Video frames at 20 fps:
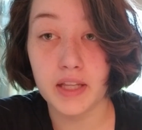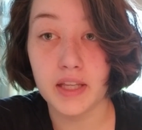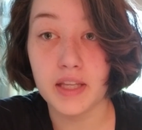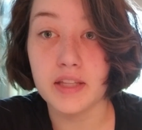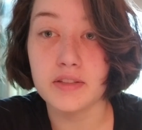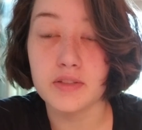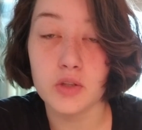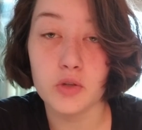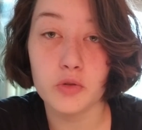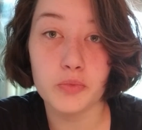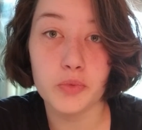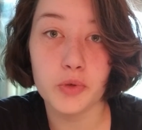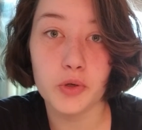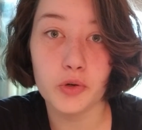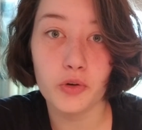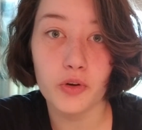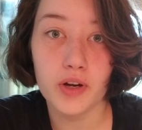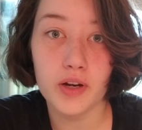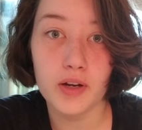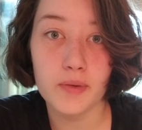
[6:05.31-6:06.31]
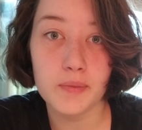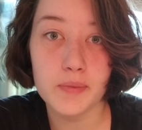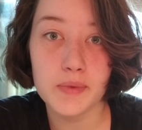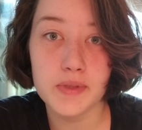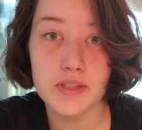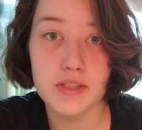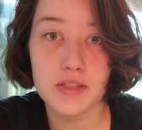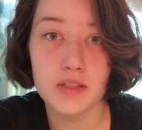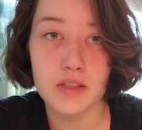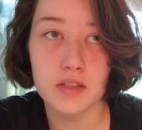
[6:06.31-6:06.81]
his own
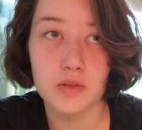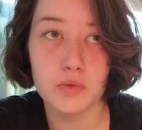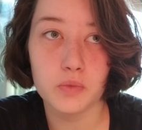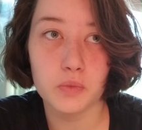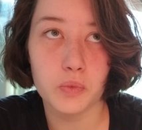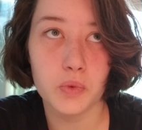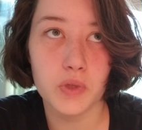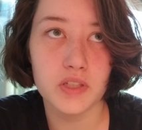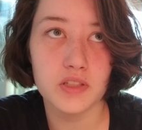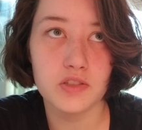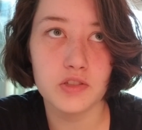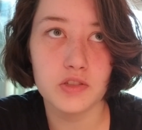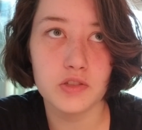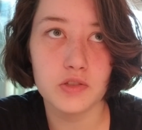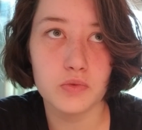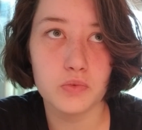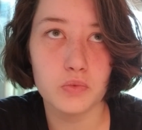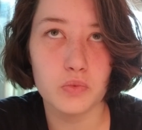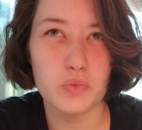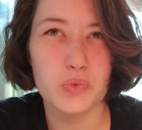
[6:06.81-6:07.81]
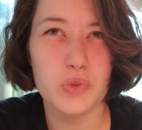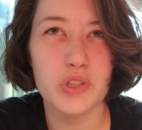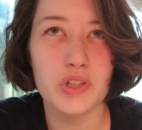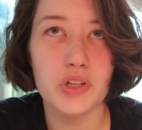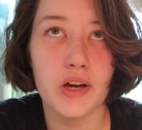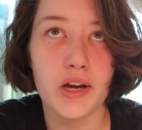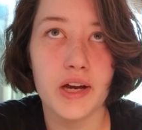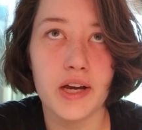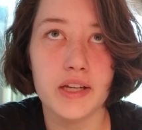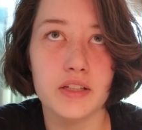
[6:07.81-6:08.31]
programs, which were
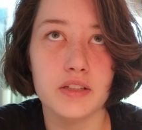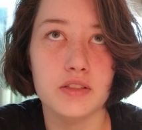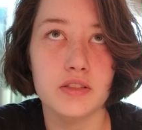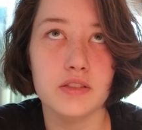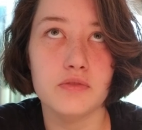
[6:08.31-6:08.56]
not